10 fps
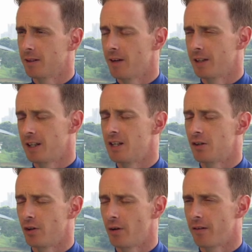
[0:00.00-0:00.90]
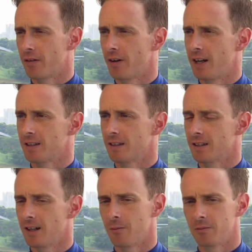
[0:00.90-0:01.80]
having the interview after the race, and I
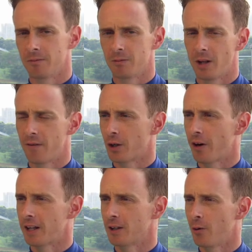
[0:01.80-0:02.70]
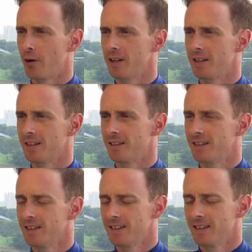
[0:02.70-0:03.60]
said, "Oh, we'll have a crack at the quaddie," and
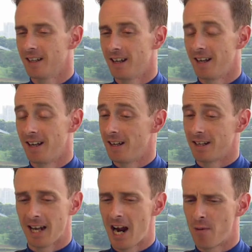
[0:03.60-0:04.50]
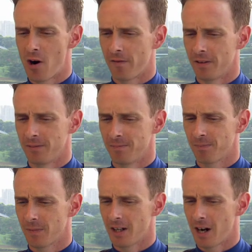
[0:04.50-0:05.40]
it came off. And
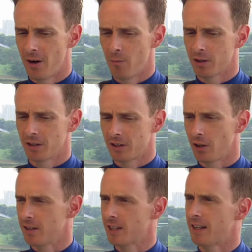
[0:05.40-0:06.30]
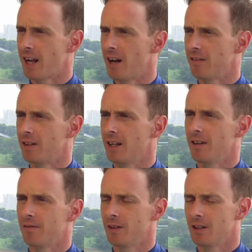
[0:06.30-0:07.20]
you know, it wasn't until I sat down,
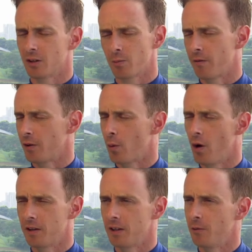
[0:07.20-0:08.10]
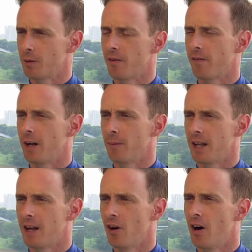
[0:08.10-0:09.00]
I just went for a quiet dinner with my family
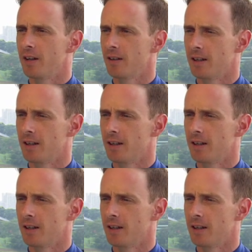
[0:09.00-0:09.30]
that night,